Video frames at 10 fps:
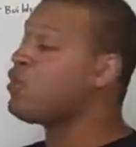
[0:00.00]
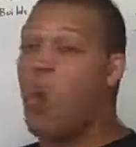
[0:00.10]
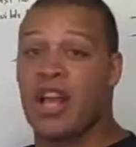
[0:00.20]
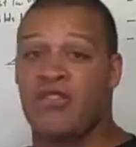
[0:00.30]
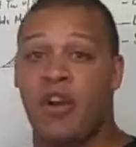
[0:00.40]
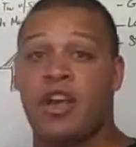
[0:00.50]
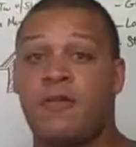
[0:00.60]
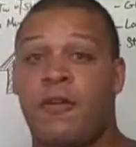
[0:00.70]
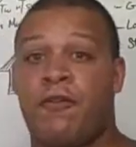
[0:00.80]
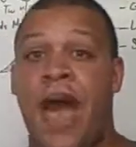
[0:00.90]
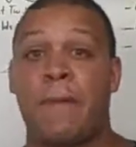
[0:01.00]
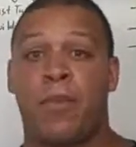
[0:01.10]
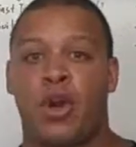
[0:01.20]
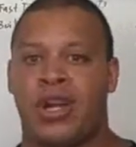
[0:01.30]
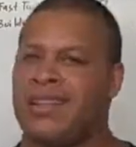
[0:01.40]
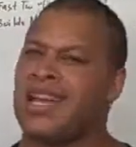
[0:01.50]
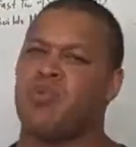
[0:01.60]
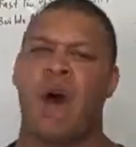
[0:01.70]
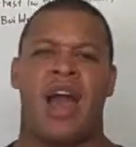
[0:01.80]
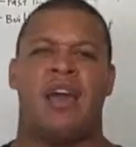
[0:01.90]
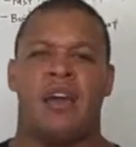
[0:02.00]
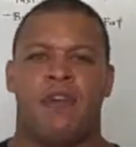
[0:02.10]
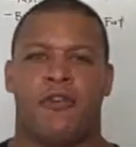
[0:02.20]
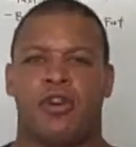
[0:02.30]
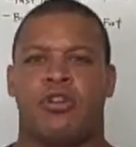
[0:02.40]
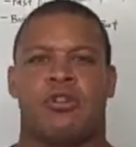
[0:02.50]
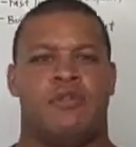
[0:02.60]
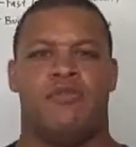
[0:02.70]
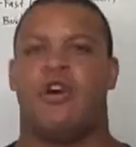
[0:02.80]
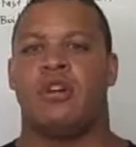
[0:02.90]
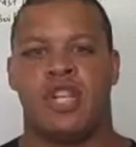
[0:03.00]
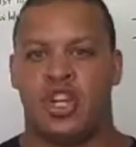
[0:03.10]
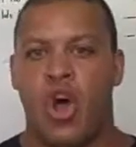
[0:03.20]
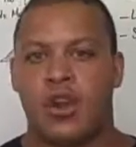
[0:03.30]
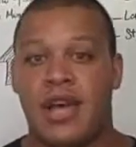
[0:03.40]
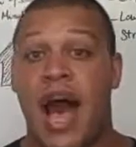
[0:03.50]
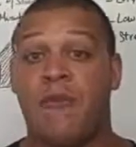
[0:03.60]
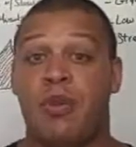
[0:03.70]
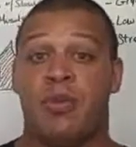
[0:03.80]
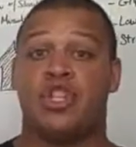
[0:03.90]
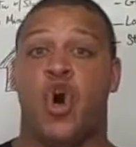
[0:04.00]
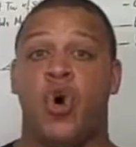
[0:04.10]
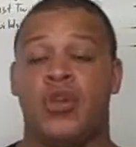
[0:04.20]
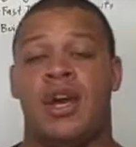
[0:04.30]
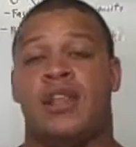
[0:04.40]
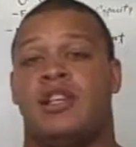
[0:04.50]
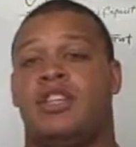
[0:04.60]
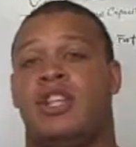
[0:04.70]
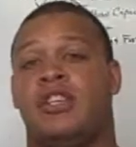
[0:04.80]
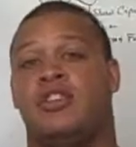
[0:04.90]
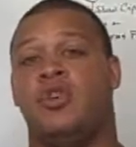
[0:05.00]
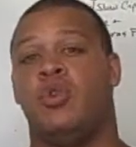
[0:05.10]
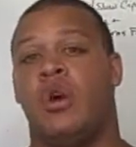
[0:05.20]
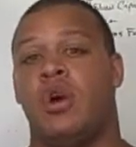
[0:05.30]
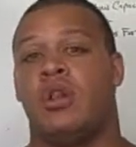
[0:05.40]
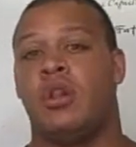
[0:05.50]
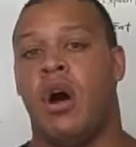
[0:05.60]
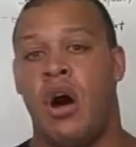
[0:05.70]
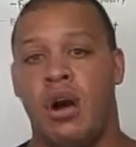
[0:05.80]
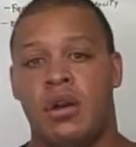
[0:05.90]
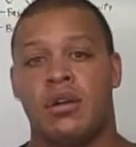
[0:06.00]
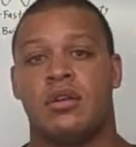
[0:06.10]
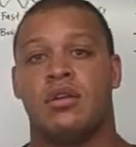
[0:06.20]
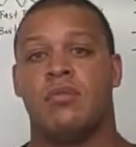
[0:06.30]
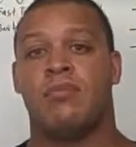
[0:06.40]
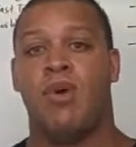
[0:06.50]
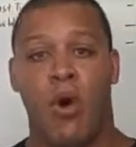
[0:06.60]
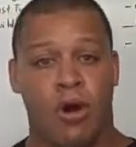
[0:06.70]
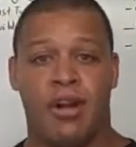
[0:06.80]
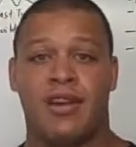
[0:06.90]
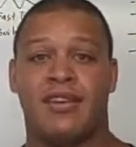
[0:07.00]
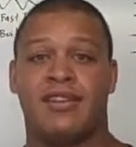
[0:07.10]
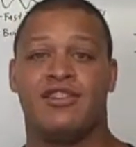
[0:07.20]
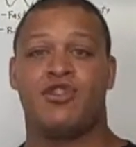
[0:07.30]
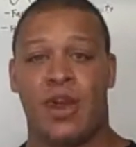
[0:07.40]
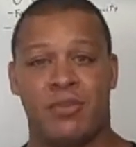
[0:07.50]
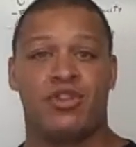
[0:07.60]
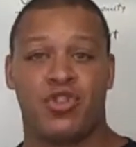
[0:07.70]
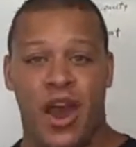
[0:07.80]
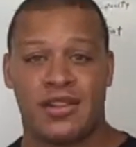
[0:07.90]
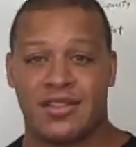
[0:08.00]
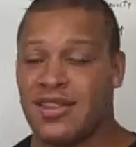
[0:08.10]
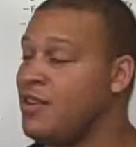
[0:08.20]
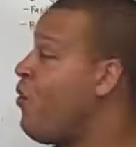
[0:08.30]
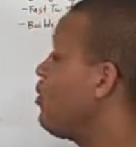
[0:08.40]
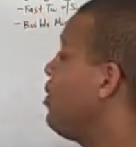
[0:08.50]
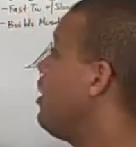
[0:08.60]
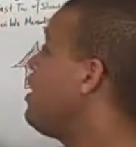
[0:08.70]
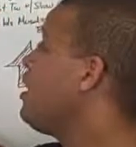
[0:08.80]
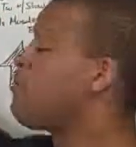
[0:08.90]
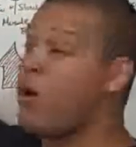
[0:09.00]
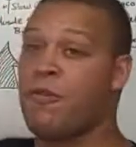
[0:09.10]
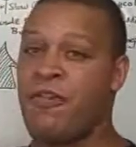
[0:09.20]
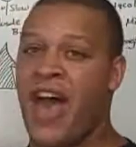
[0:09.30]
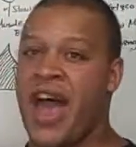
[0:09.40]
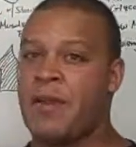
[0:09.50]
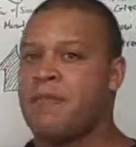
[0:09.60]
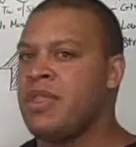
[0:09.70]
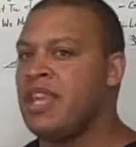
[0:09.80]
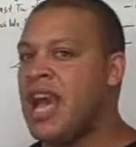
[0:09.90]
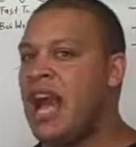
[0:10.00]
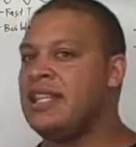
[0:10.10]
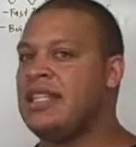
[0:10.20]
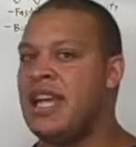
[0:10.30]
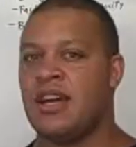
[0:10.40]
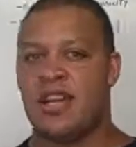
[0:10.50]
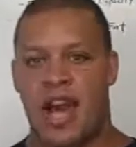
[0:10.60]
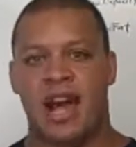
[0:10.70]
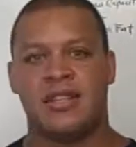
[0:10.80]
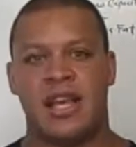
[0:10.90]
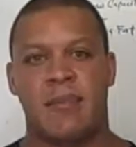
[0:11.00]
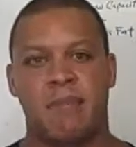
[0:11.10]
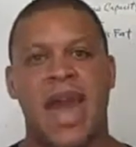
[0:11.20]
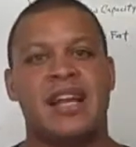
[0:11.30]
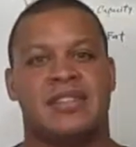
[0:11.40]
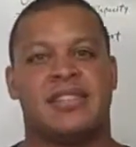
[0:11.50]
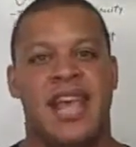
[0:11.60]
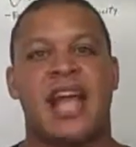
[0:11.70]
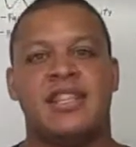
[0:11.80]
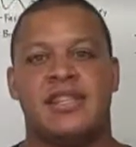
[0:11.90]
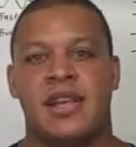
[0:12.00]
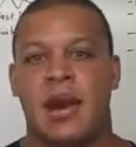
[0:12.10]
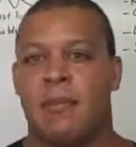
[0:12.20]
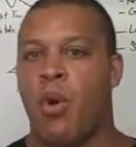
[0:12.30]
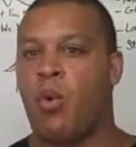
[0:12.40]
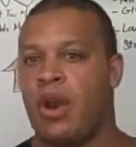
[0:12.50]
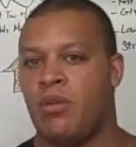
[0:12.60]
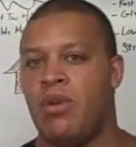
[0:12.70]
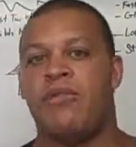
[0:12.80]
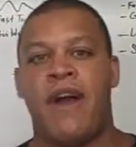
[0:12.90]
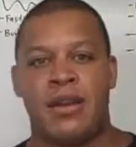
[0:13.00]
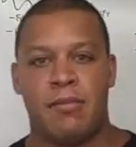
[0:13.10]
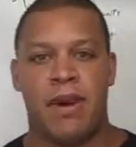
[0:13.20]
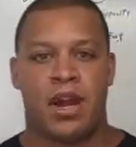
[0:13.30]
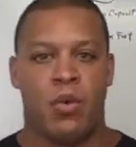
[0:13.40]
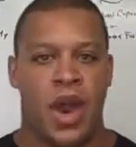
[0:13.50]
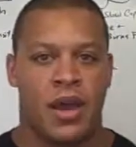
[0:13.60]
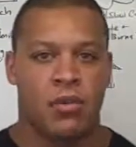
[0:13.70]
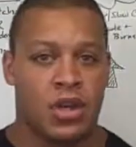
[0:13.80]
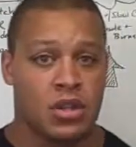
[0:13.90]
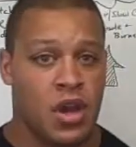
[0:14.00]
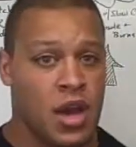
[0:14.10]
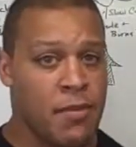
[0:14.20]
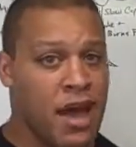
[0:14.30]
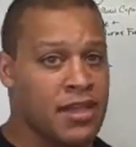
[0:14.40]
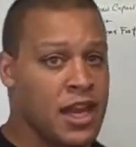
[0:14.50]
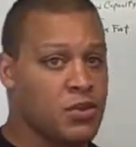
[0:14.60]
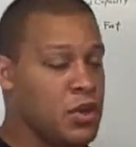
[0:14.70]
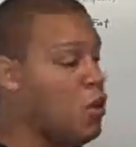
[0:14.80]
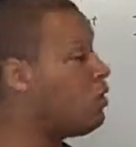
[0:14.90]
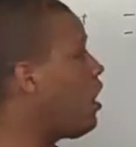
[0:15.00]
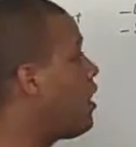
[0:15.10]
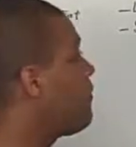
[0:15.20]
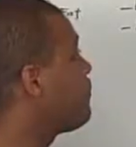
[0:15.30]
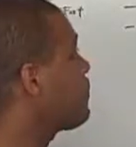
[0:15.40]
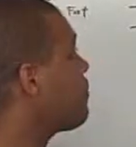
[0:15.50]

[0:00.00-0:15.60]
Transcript: that's why it's very good for fat burning, and that's why for such a long time we've been told that you need to do long, boring treadmill treks in order to burn fat. The idea, the concept makes sense, but we've found a better way, and we're going to talk about that as we go along.